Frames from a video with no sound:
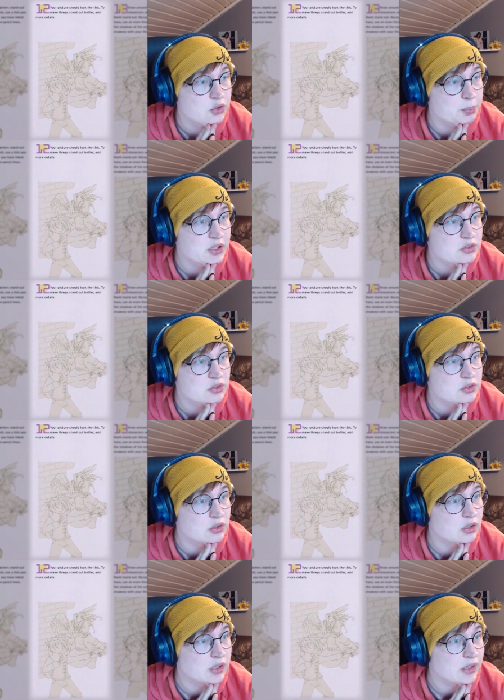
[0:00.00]
picture should
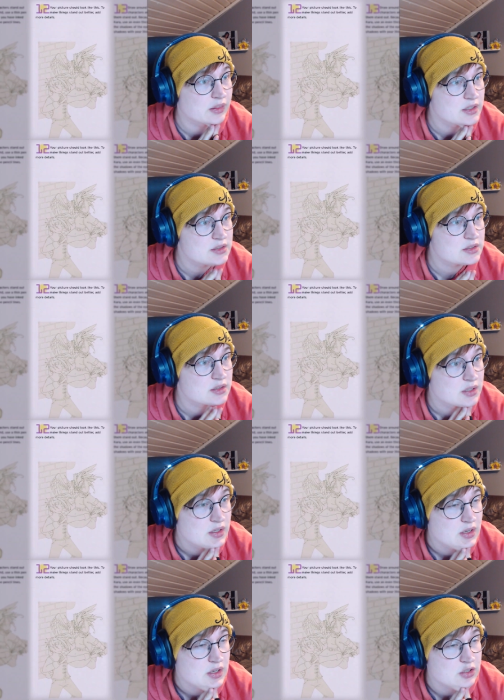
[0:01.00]
look like this.
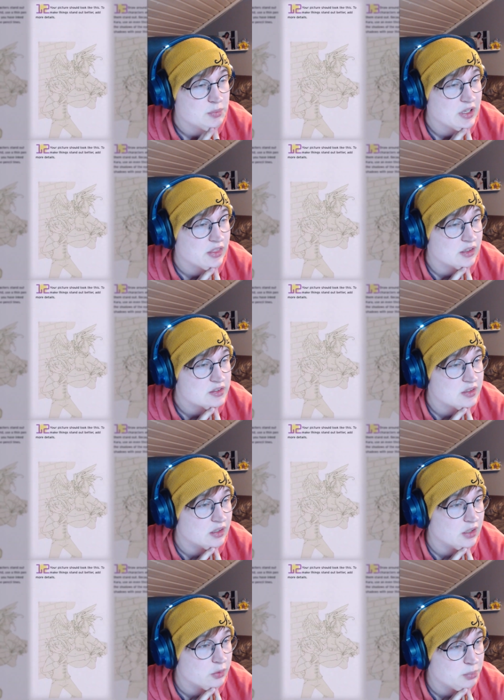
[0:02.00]
To make things stand
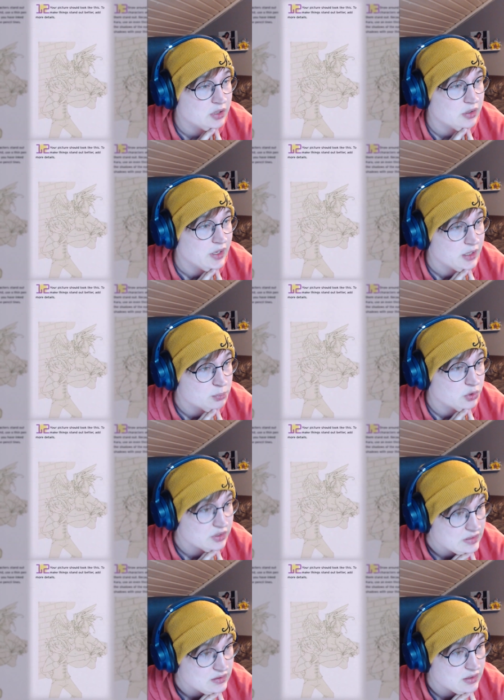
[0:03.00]
out better, add more
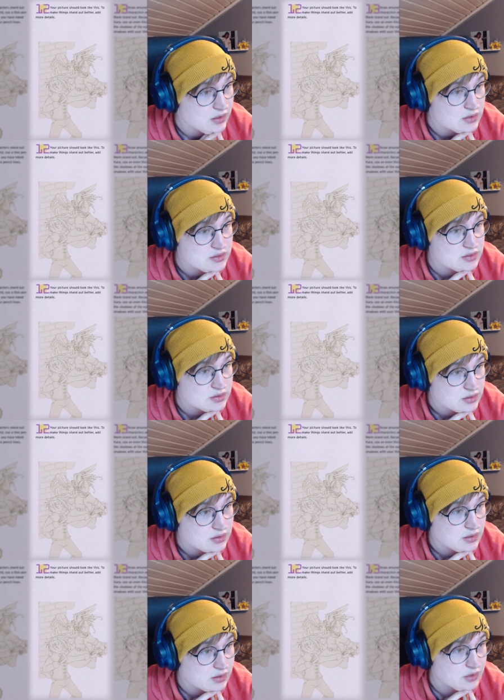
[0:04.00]
details. Guess